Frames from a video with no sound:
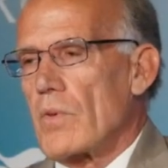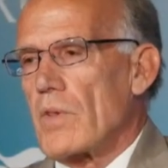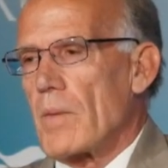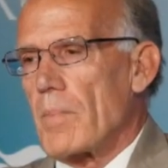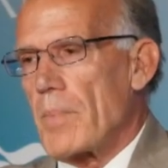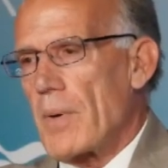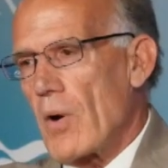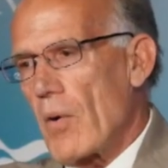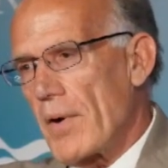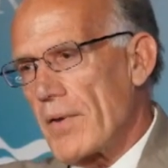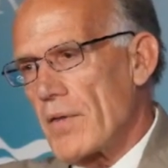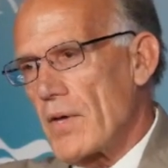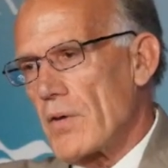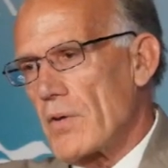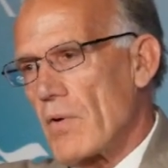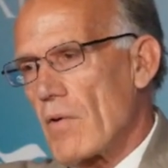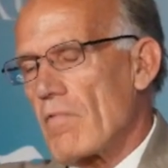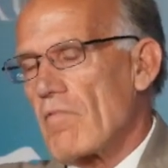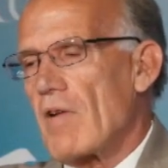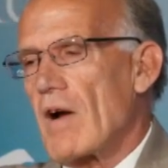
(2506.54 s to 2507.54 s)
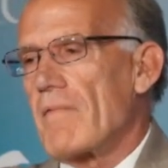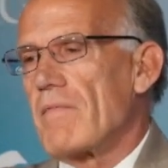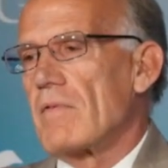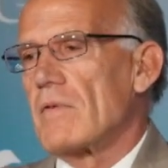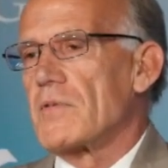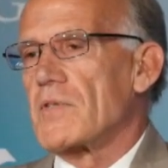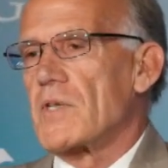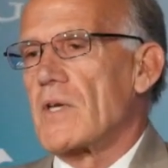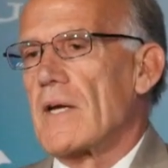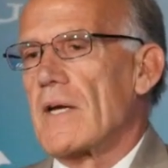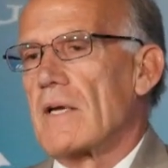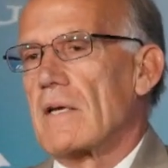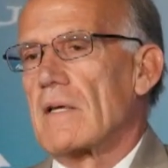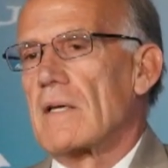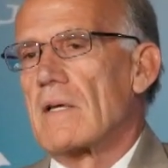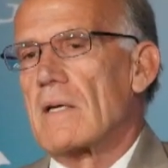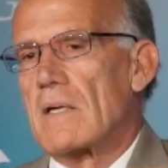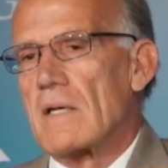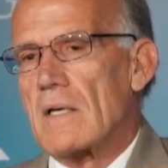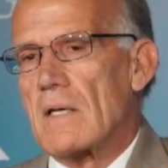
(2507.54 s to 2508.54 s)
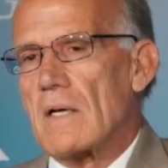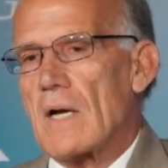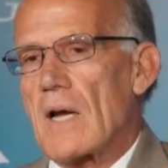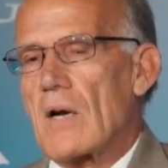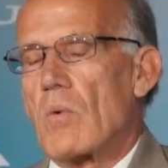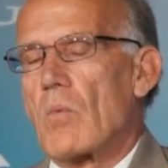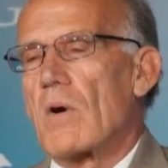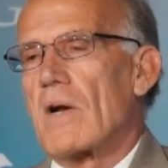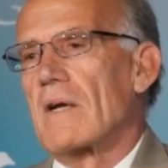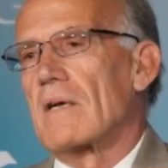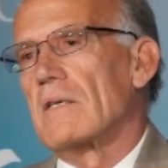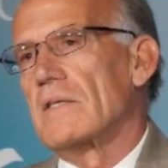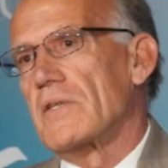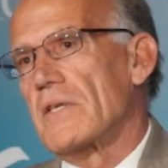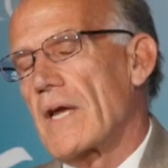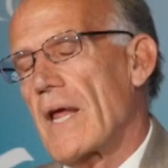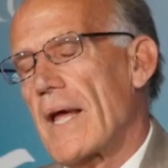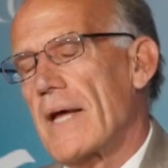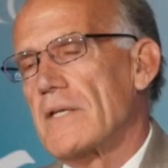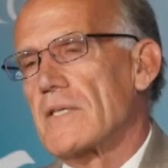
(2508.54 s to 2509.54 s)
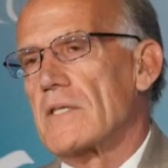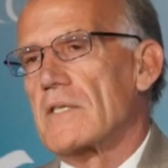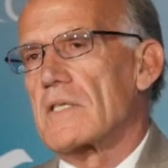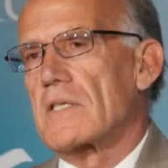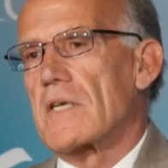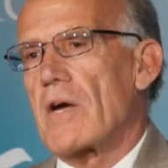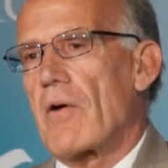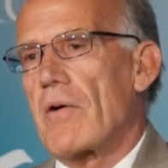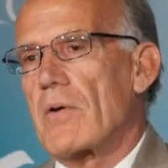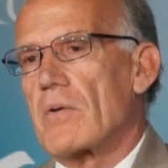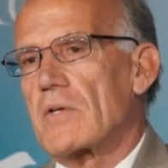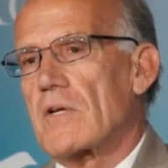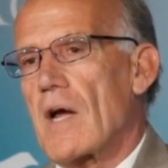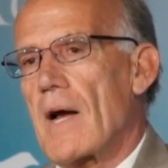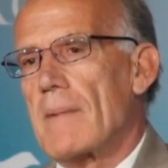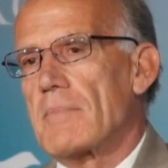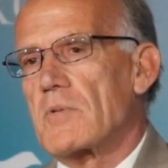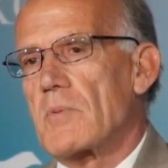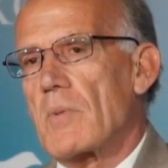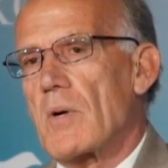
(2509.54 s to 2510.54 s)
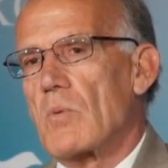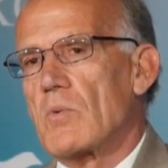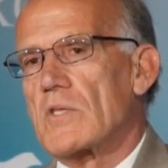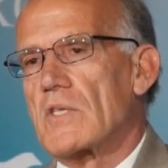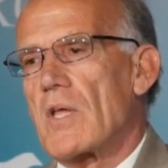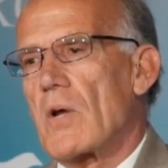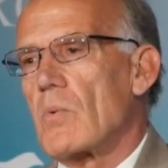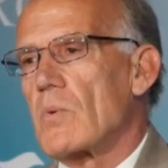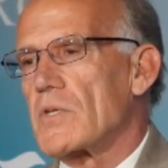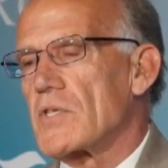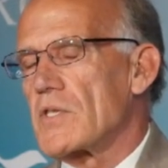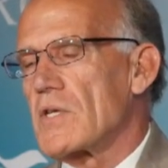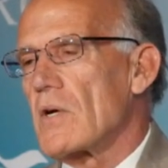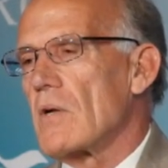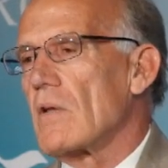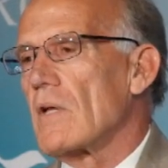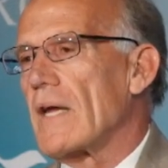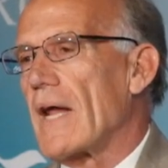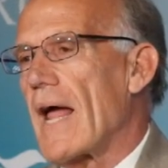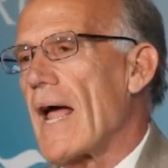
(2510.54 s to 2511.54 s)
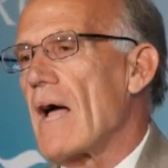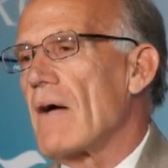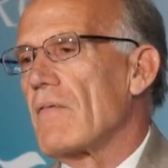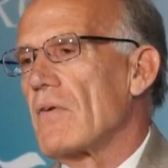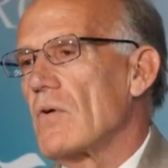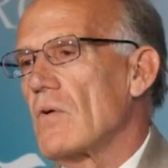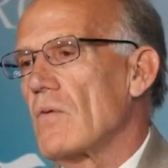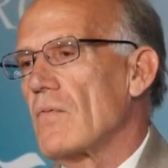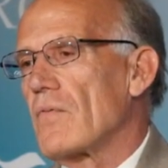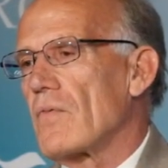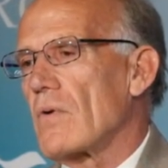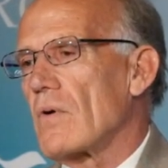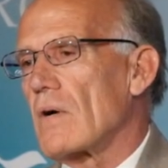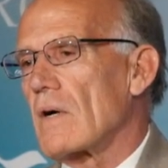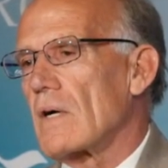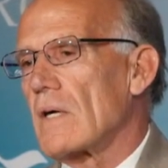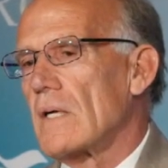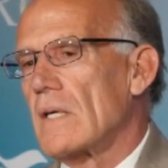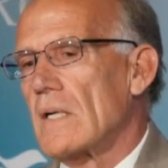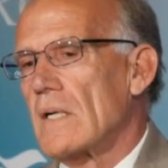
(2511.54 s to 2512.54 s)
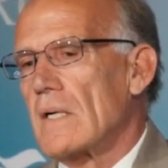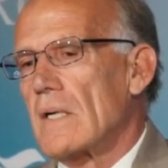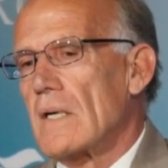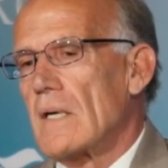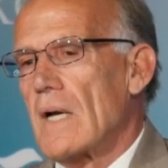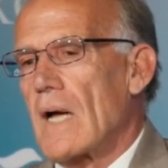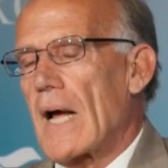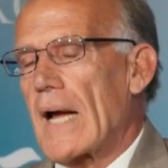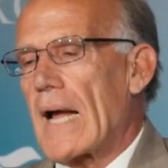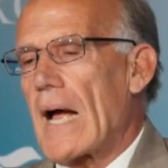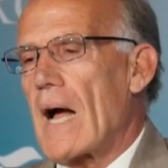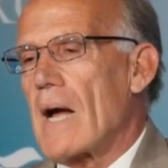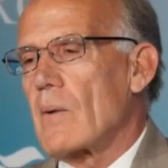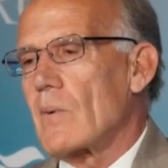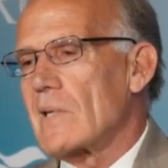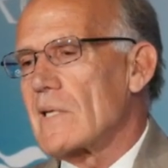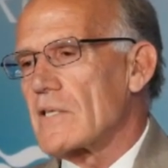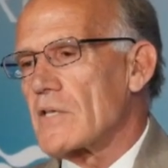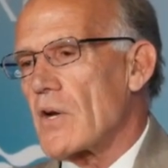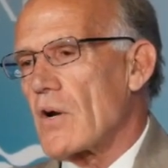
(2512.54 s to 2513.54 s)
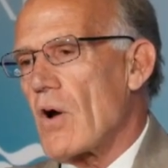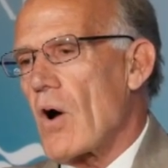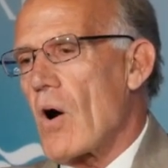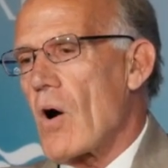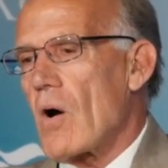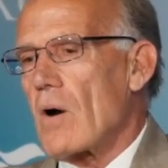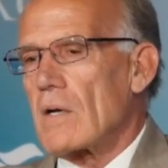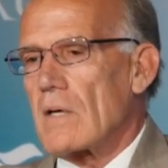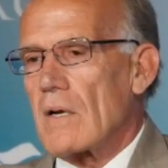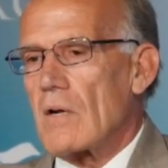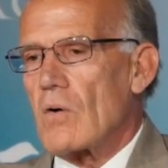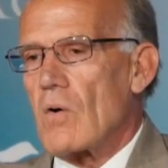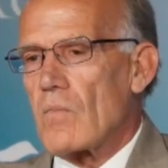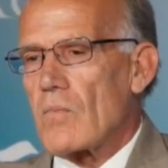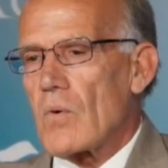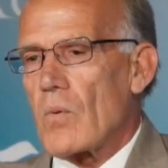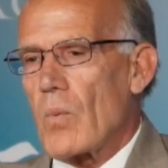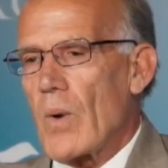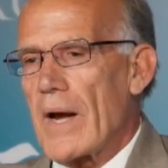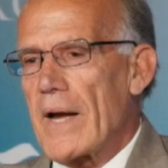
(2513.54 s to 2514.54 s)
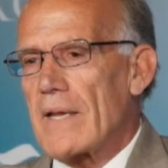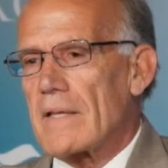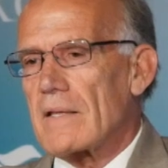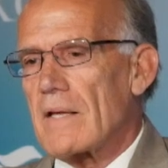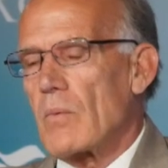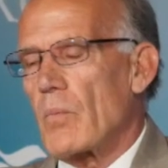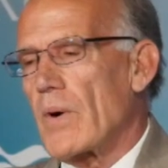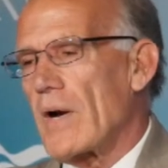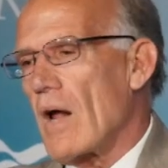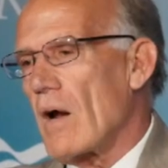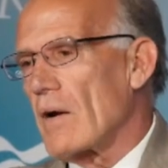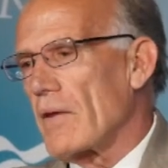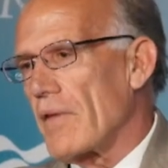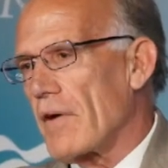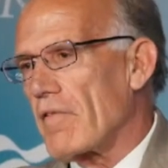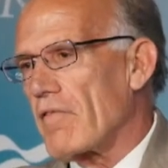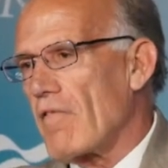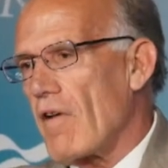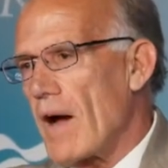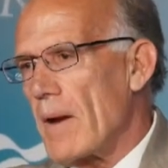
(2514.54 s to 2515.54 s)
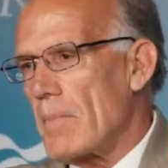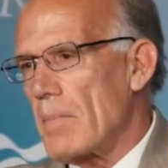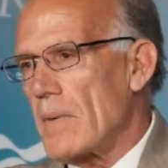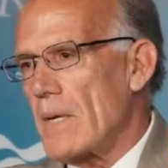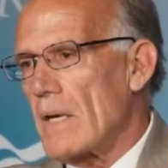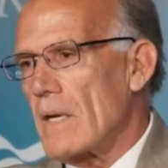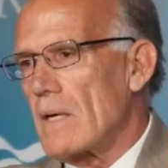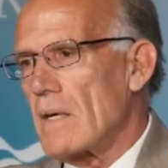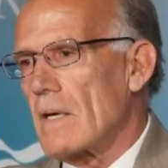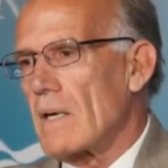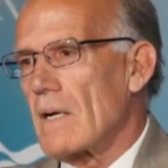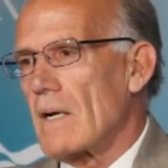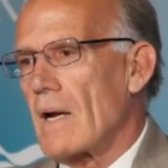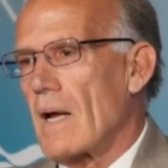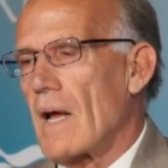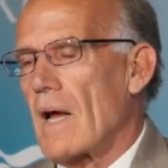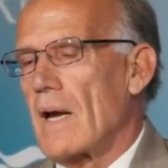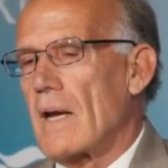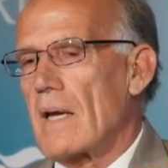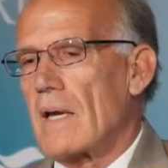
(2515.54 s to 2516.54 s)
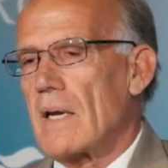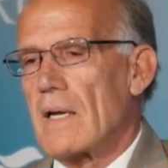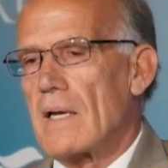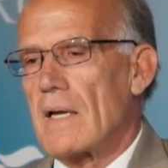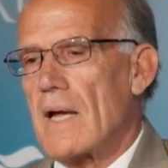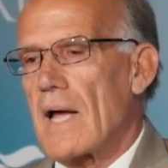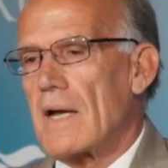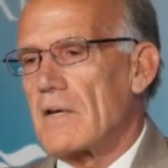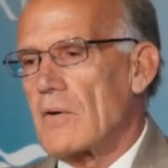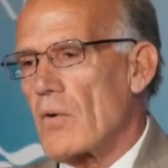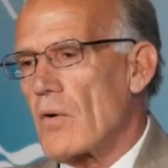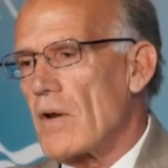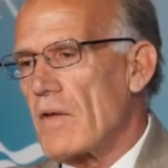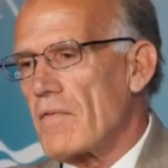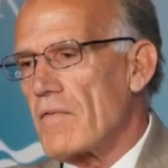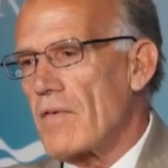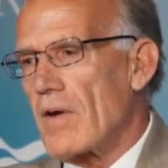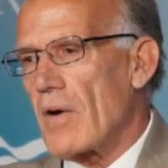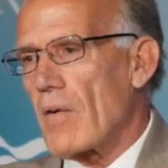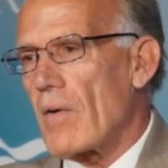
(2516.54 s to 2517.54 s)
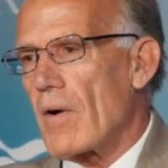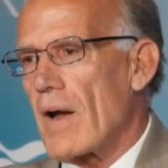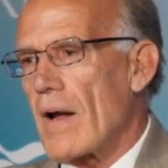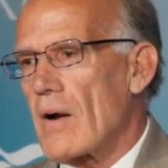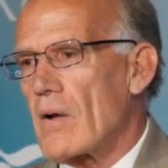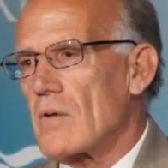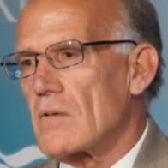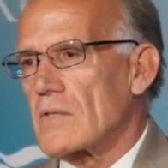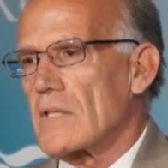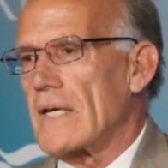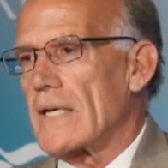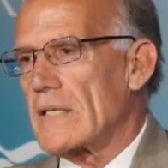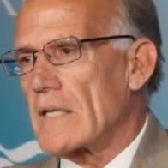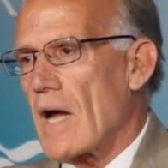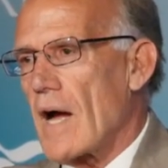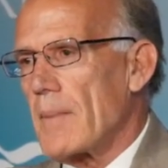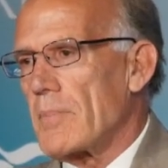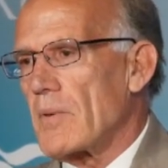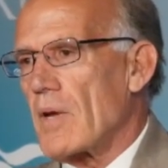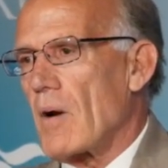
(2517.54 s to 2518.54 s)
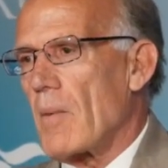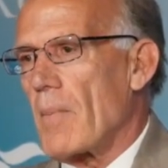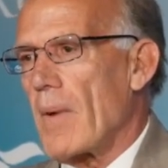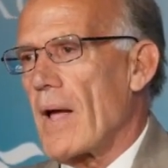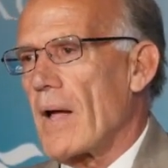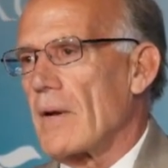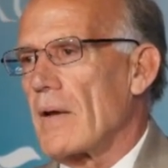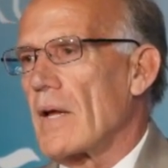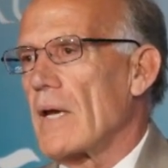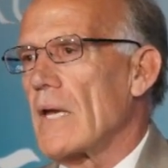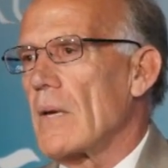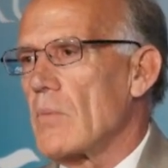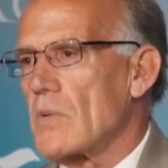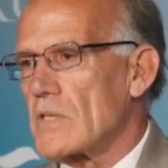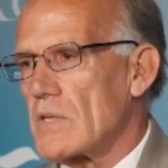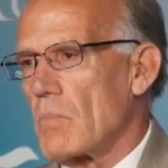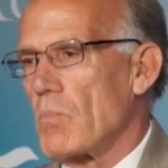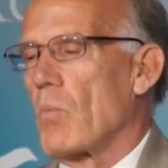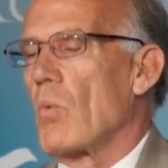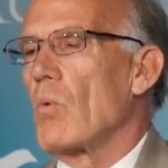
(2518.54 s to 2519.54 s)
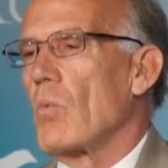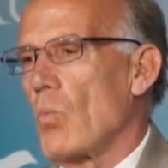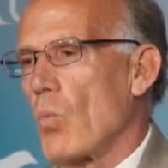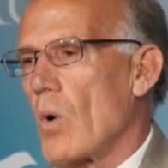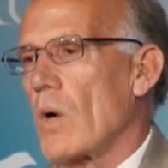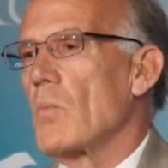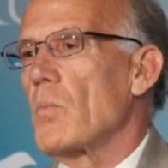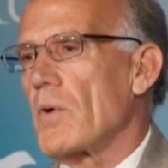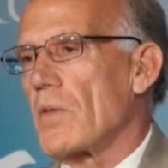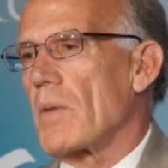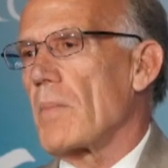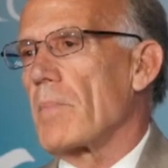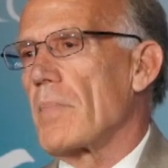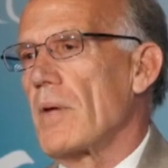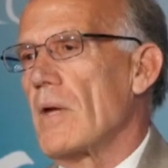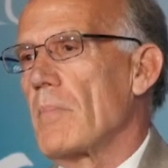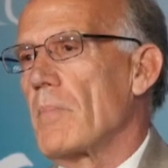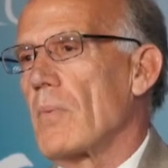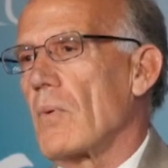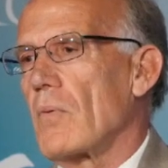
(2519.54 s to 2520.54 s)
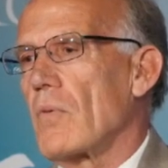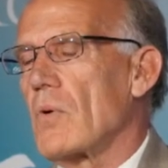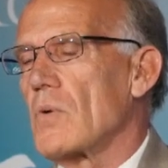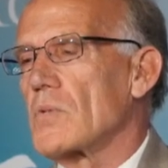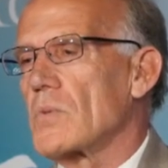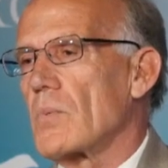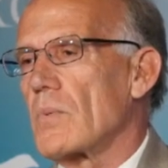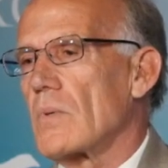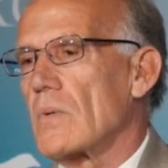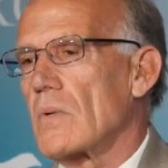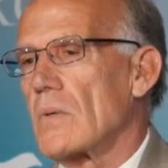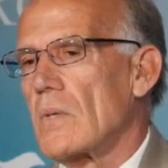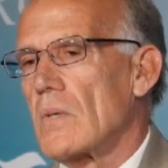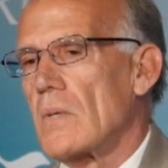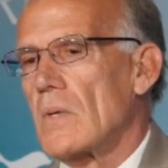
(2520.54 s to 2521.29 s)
the period that you're referencing, I don't want to engage in stereotypes, but it was there was still an avenue for a guy with a cigar, a little overweight, that went out on the crime beat and he had dirty fingernails and he typed on a mat and he was one with the people. Those were